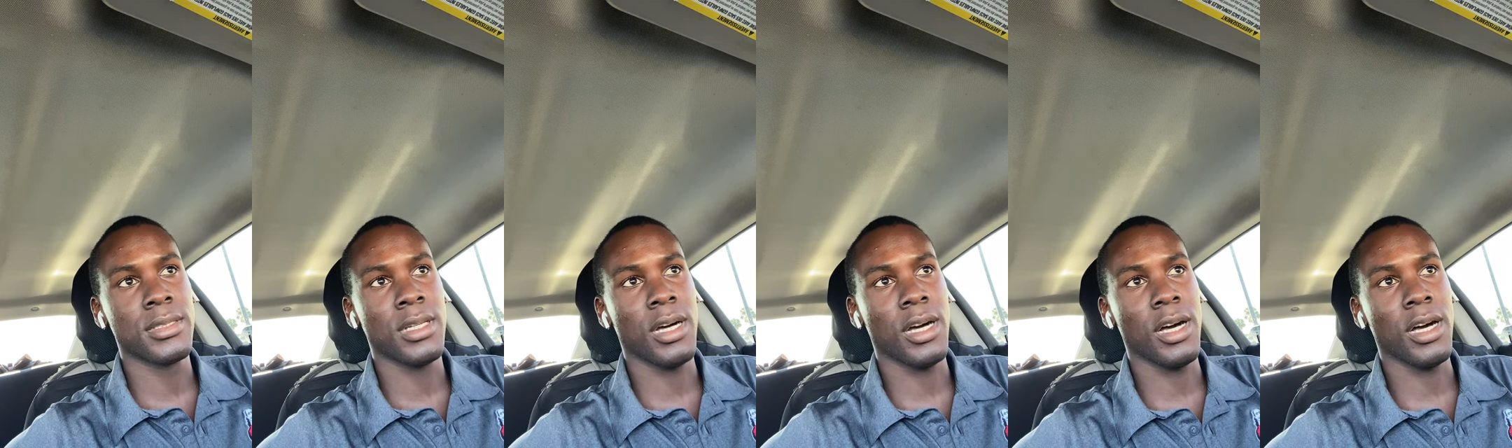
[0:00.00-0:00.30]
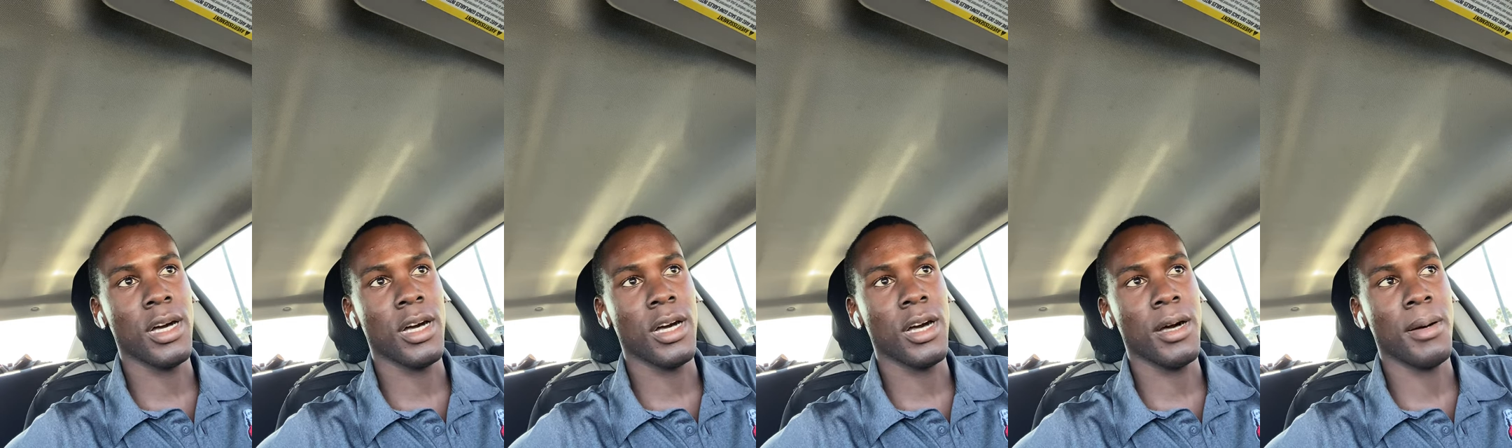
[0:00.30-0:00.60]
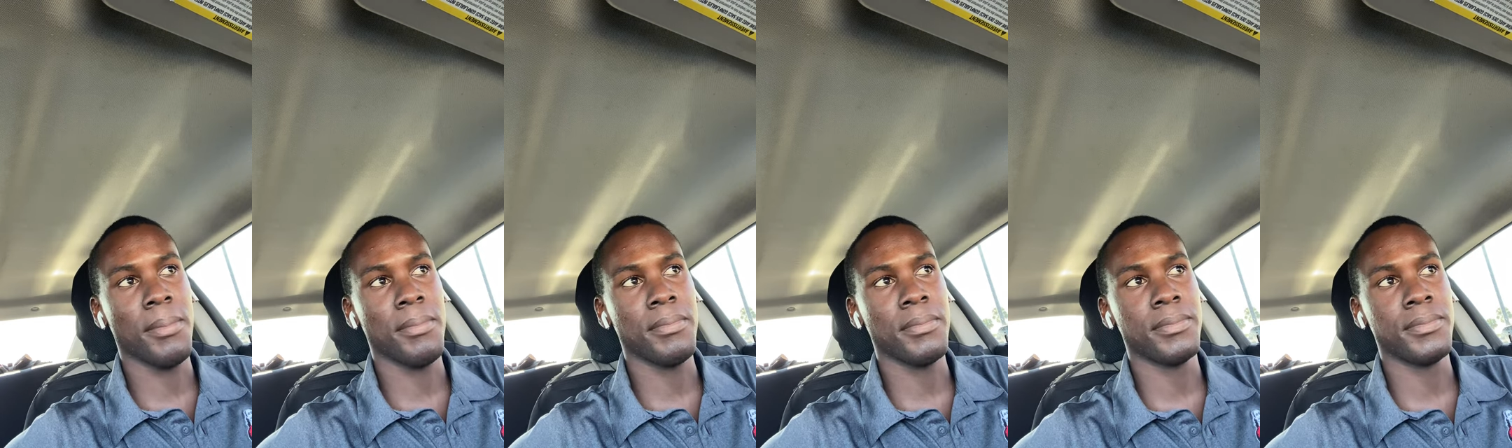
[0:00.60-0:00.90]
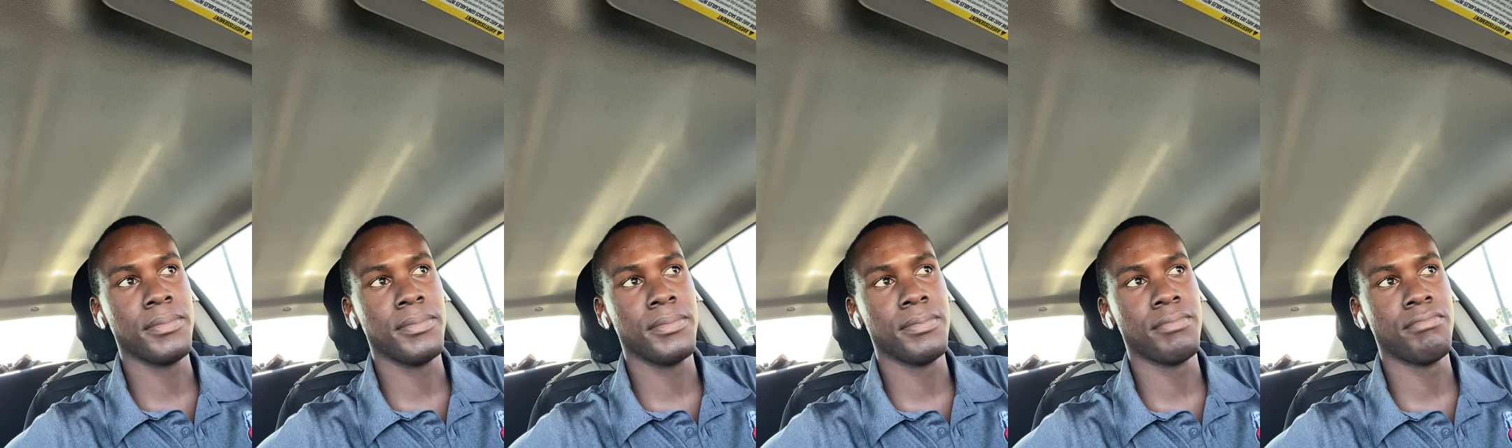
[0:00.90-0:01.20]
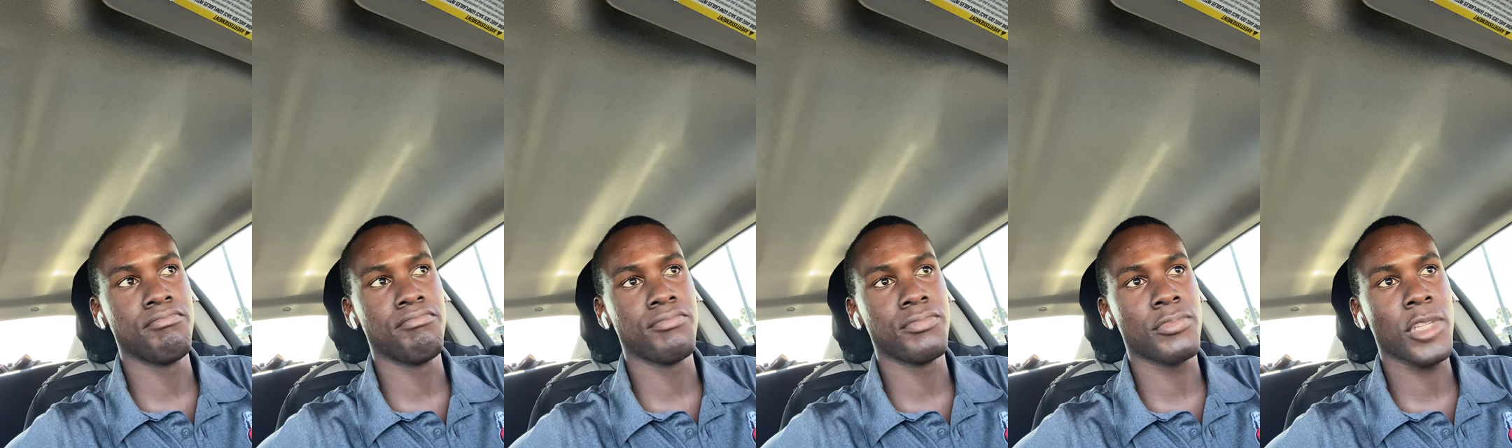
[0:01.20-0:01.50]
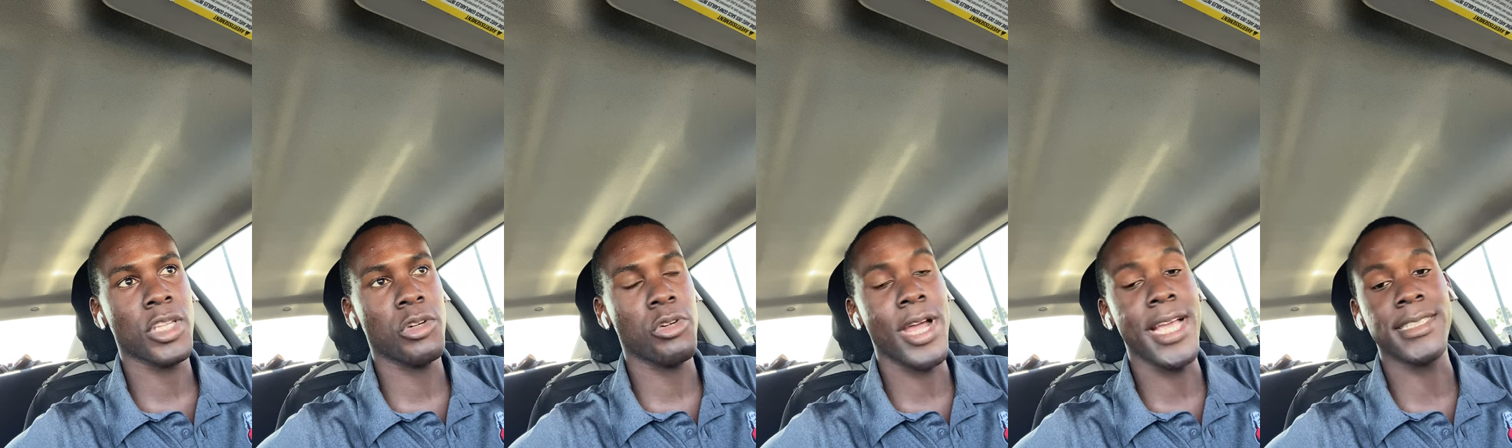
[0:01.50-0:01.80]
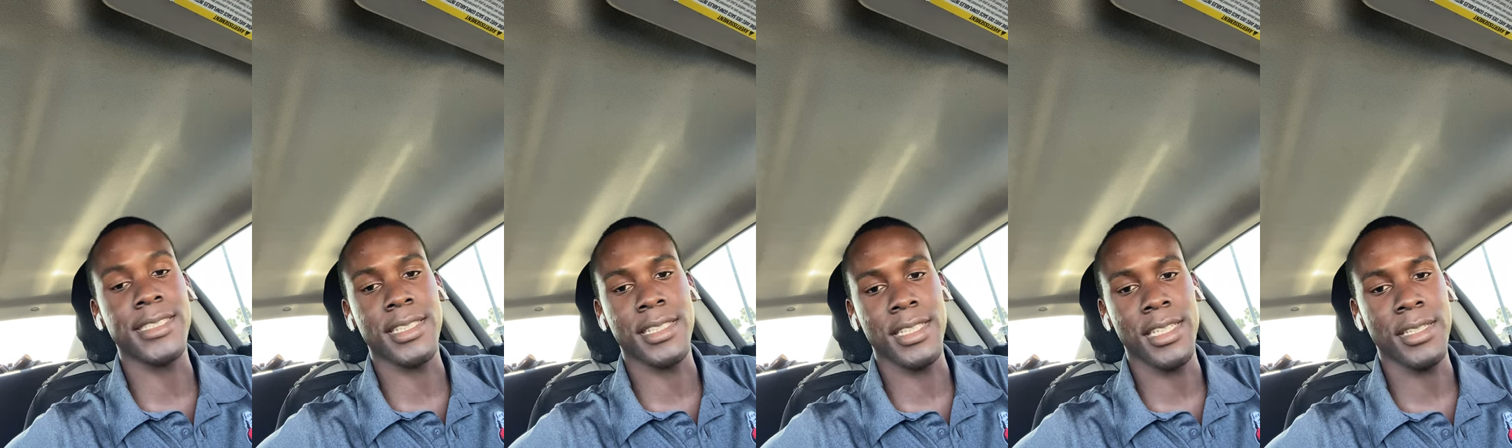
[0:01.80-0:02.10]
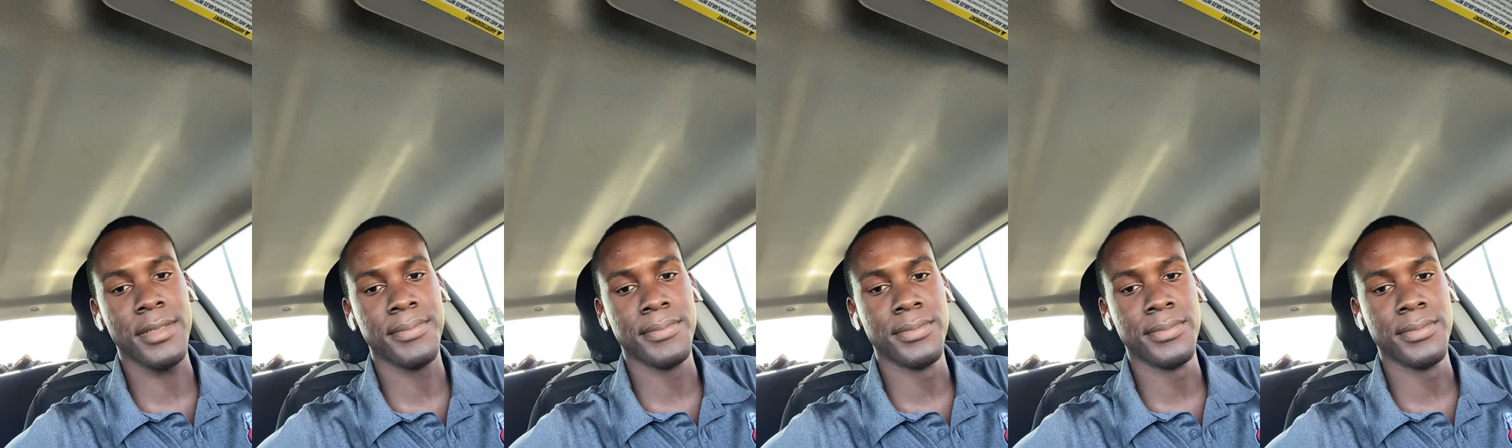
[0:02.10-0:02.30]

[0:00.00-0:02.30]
um, crazily